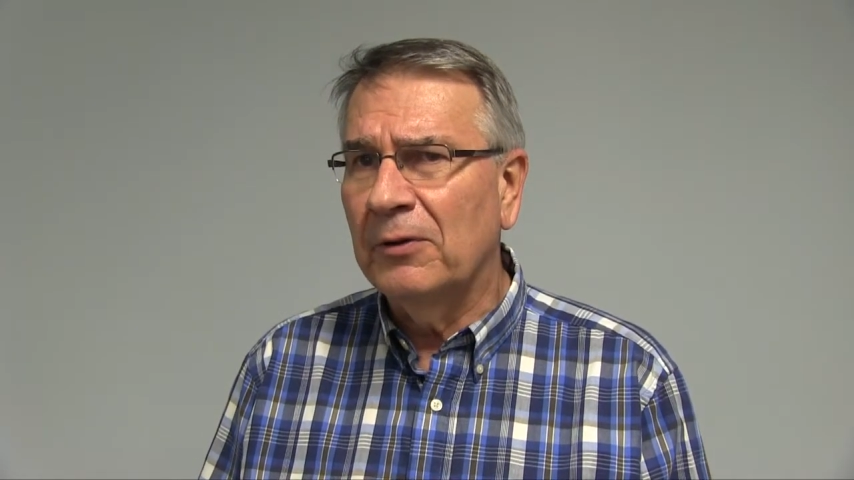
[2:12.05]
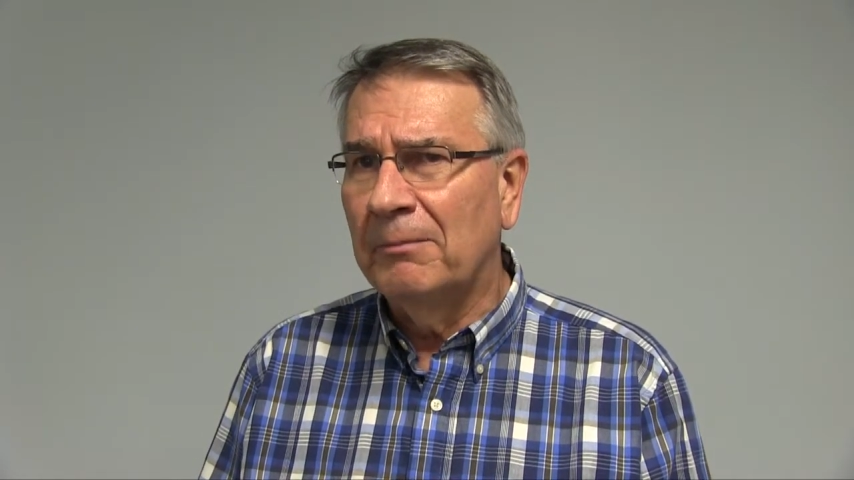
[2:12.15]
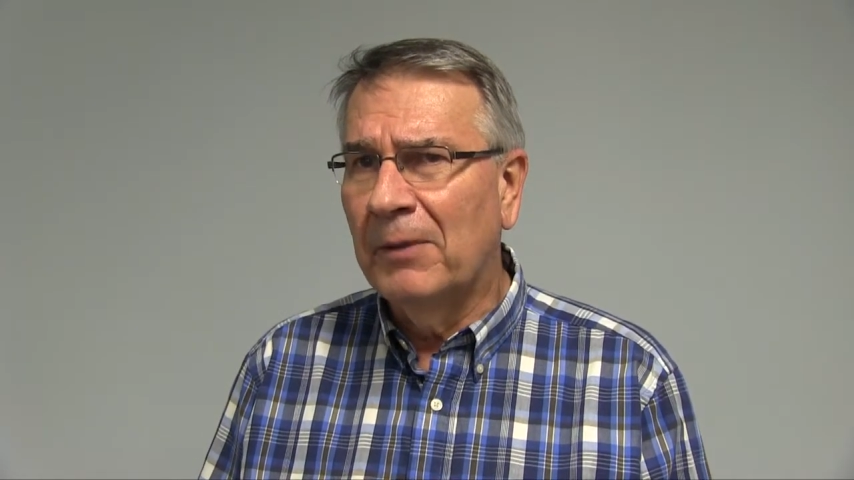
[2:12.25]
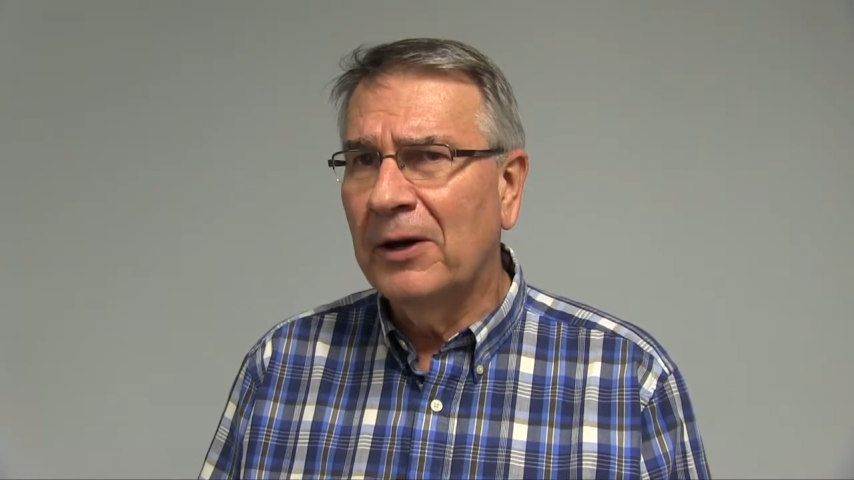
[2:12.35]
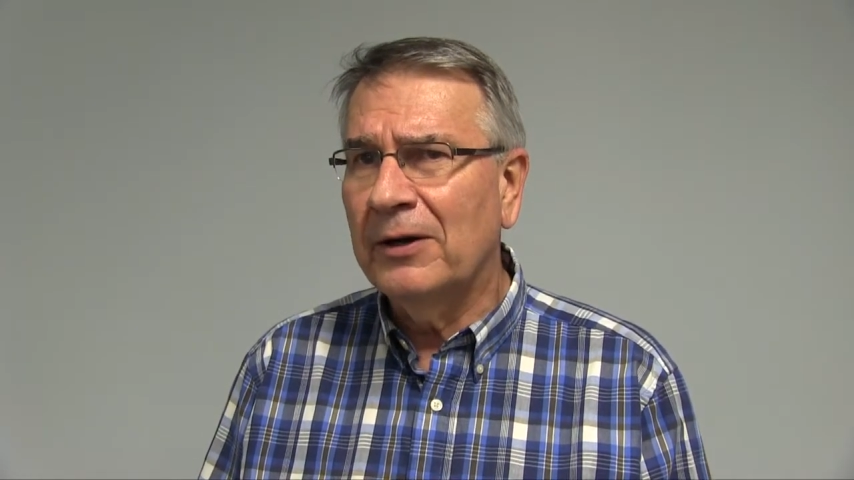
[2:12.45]
the
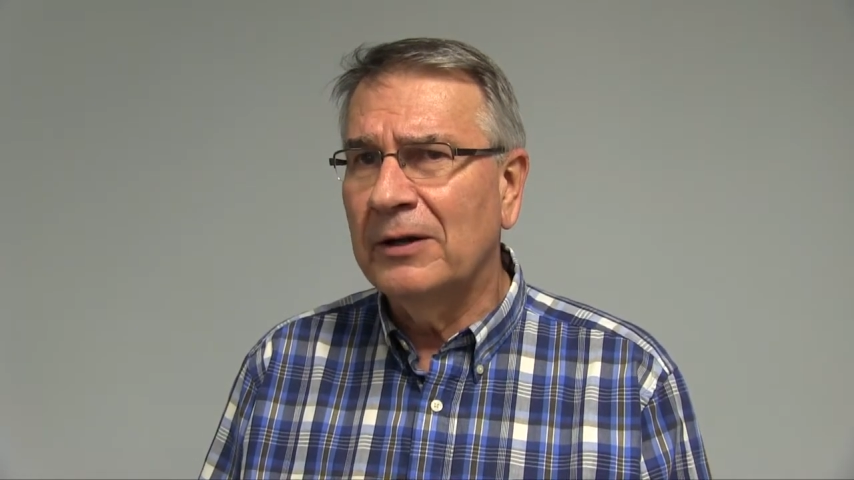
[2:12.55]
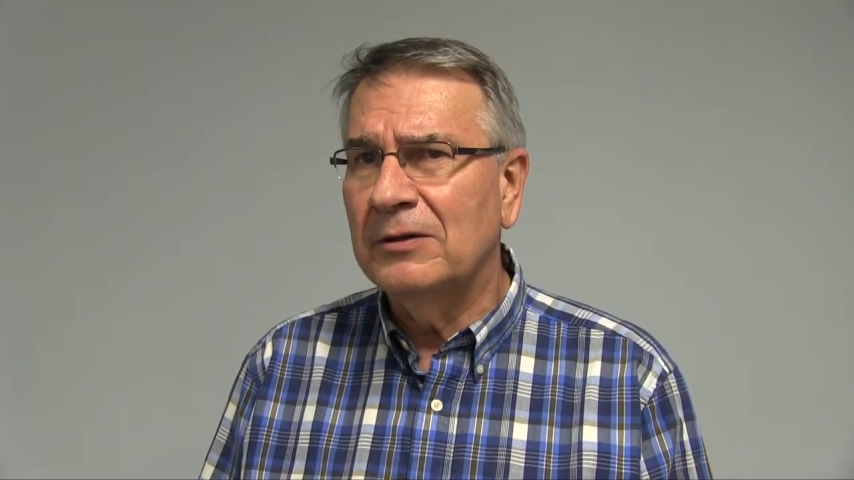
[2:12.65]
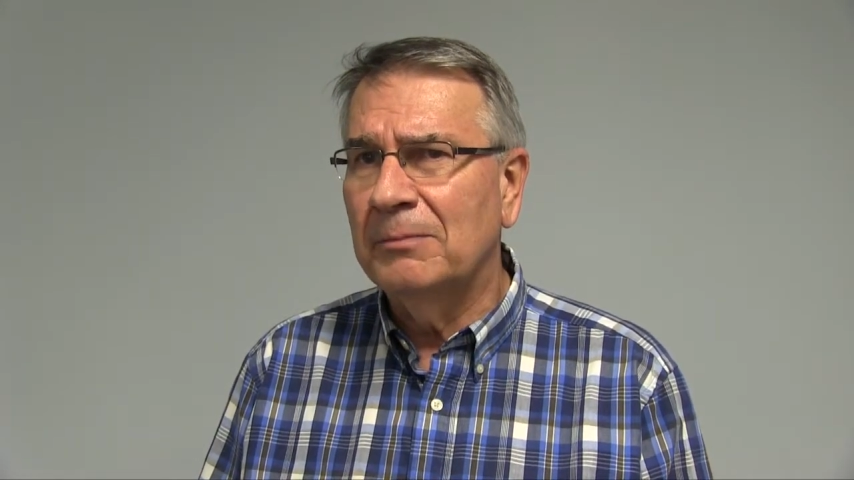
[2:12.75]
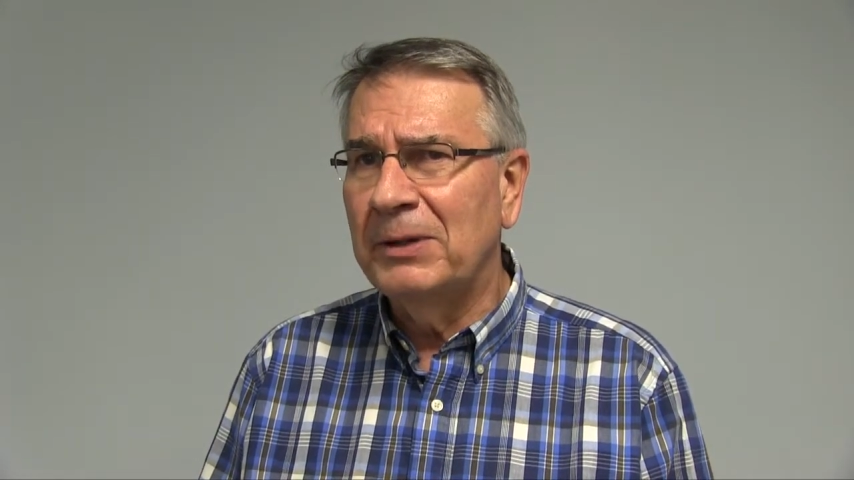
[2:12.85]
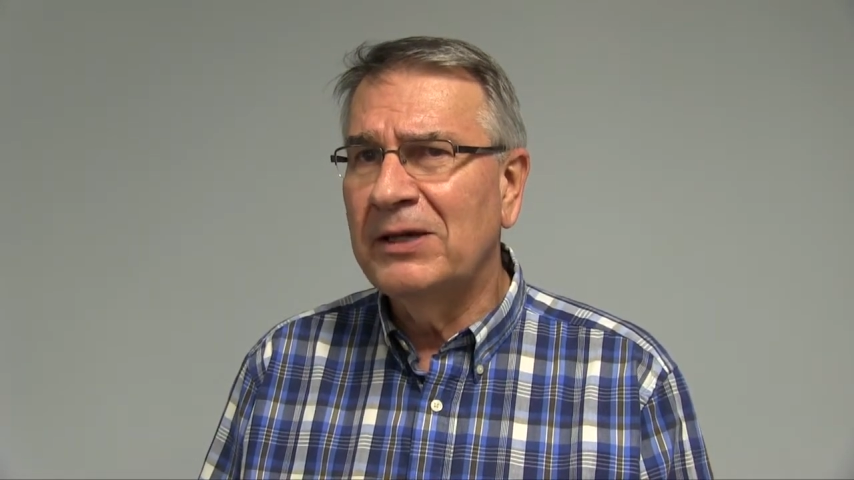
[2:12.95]
market
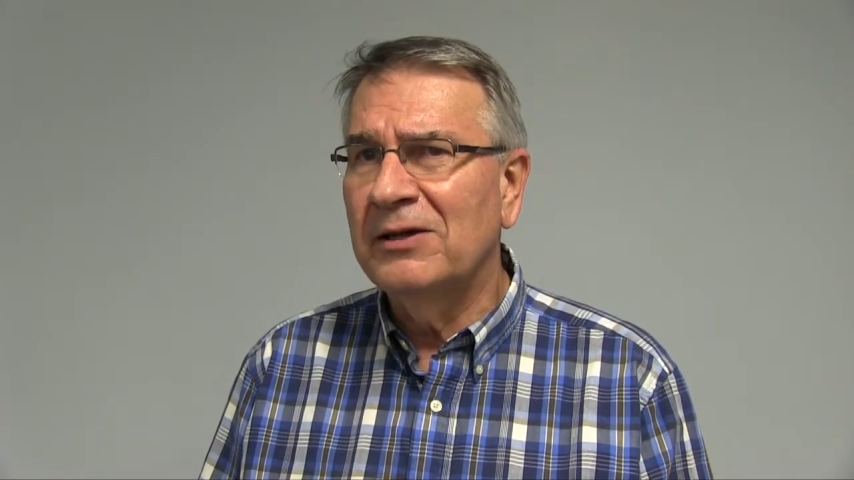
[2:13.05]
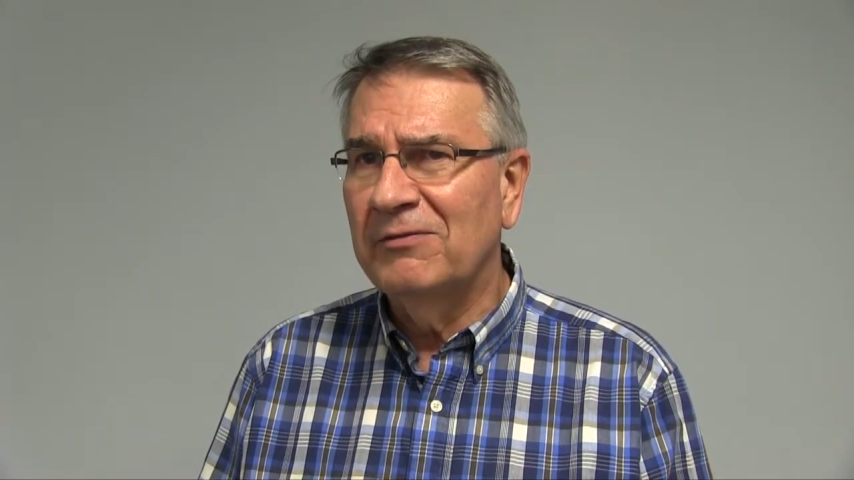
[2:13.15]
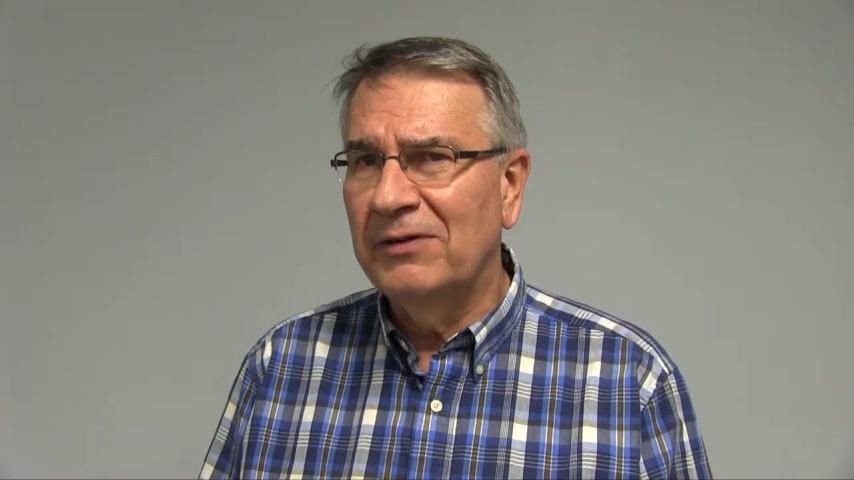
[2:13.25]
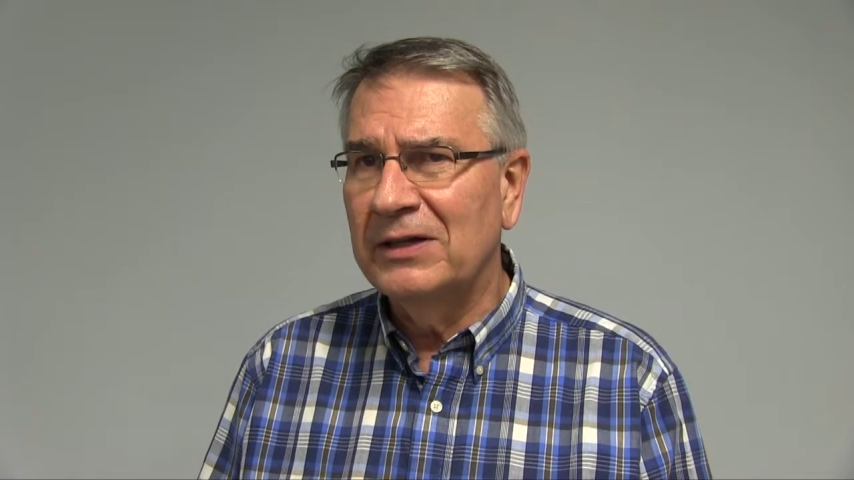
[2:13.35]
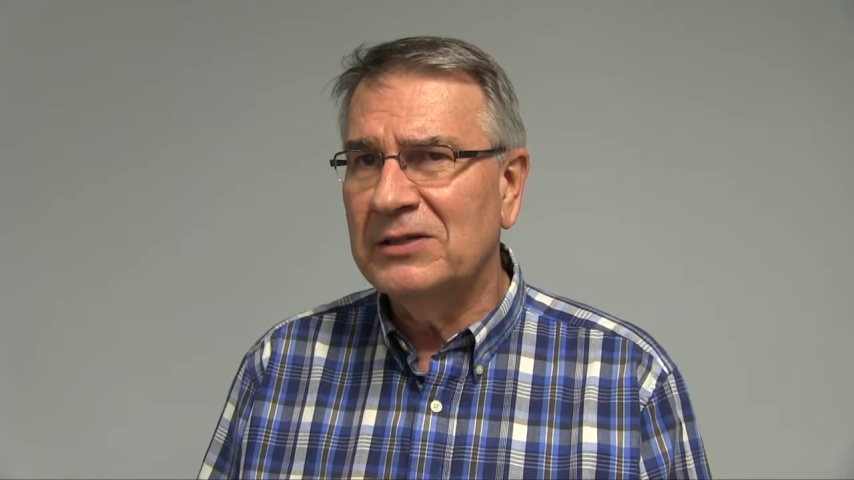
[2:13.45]
to be
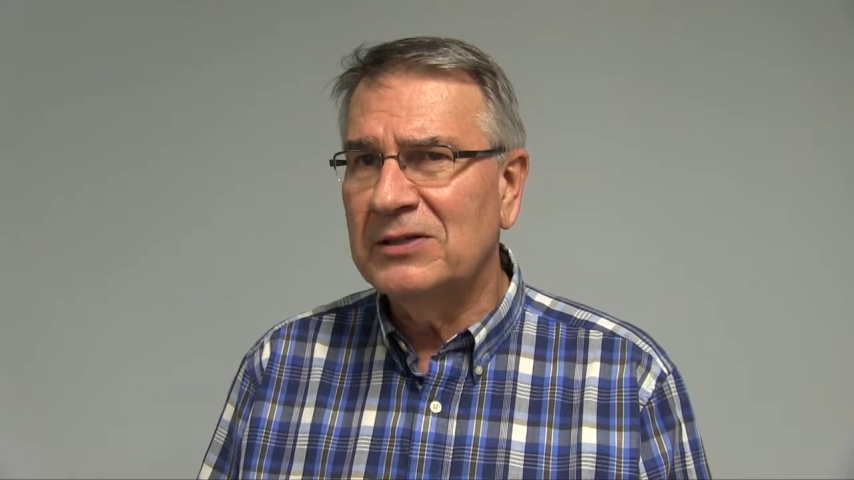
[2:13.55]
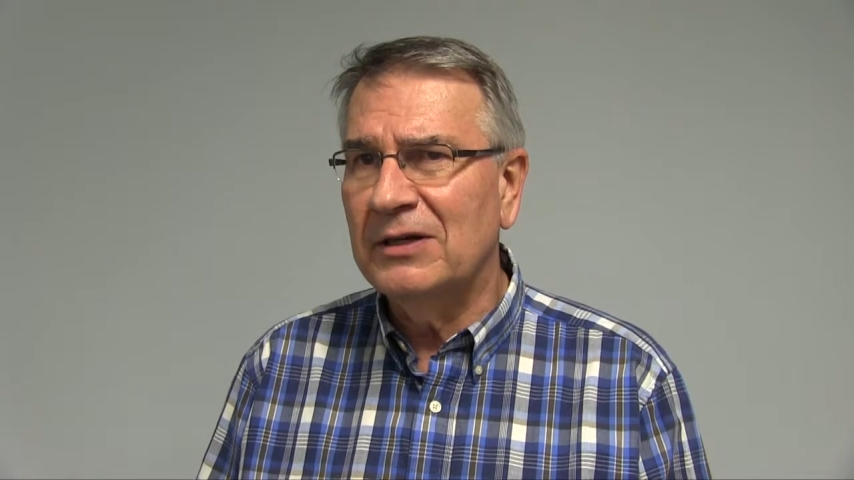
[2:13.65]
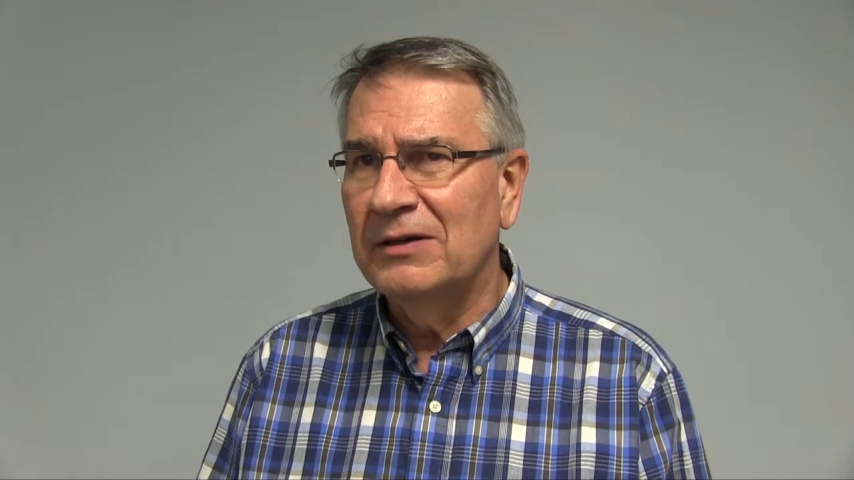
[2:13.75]
convinced